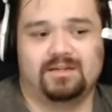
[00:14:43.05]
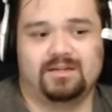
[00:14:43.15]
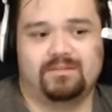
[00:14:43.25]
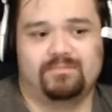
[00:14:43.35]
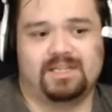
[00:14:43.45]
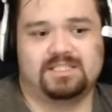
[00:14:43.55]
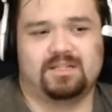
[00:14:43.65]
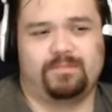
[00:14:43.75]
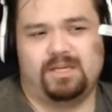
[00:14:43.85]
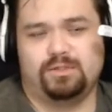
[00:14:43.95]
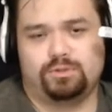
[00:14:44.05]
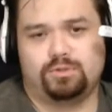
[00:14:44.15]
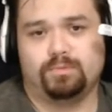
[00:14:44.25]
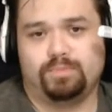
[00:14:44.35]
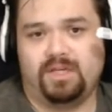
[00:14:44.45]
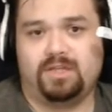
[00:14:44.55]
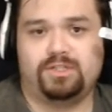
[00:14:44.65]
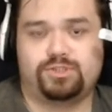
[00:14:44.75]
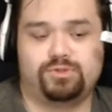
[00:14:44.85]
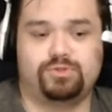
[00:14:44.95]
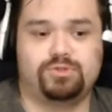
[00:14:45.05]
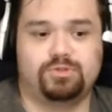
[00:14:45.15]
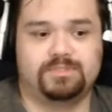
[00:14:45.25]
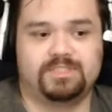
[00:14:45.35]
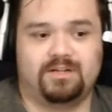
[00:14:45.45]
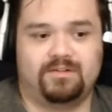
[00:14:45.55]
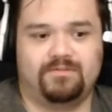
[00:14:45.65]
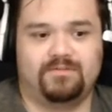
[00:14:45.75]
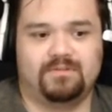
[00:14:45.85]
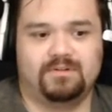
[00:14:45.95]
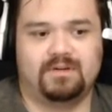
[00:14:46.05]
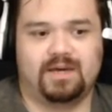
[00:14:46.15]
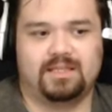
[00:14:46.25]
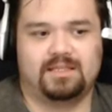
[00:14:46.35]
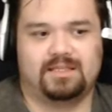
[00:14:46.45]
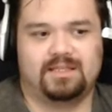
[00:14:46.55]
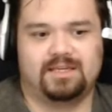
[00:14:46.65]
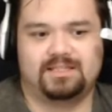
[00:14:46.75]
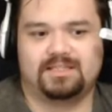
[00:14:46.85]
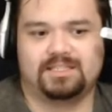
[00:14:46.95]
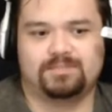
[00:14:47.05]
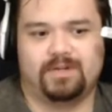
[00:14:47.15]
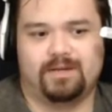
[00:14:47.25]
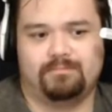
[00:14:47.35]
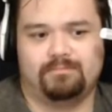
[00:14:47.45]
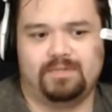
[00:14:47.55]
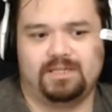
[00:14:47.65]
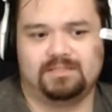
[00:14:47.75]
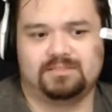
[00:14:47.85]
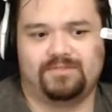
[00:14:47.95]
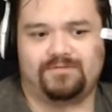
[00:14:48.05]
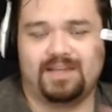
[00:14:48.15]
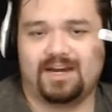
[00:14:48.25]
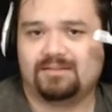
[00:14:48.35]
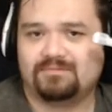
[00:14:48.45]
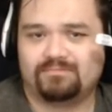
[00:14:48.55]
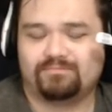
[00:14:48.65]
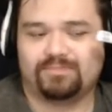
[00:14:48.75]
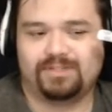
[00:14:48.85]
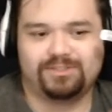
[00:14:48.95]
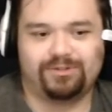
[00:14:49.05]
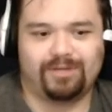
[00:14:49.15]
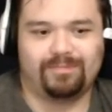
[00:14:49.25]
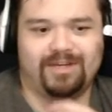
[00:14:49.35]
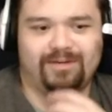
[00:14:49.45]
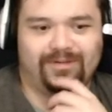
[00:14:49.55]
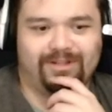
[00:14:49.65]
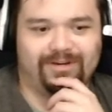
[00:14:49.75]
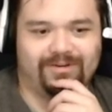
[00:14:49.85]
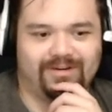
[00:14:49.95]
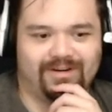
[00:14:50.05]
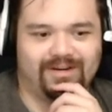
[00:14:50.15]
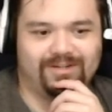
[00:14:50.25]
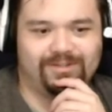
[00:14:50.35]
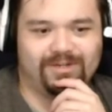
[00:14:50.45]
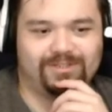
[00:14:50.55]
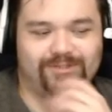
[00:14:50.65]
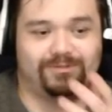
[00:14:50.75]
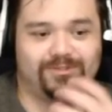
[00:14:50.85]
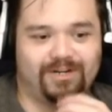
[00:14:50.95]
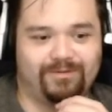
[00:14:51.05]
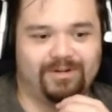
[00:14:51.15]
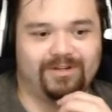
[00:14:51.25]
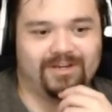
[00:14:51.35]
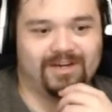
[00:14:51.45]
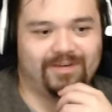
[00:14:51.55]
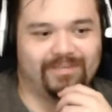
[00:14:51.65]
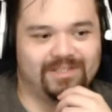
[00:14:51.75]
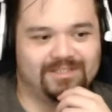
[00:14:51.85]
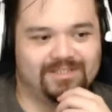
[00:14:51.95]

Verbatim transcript: Basically, being completely true to himself. I think that's what it means. If not, please correct me down below. I do I do try to read all the comments.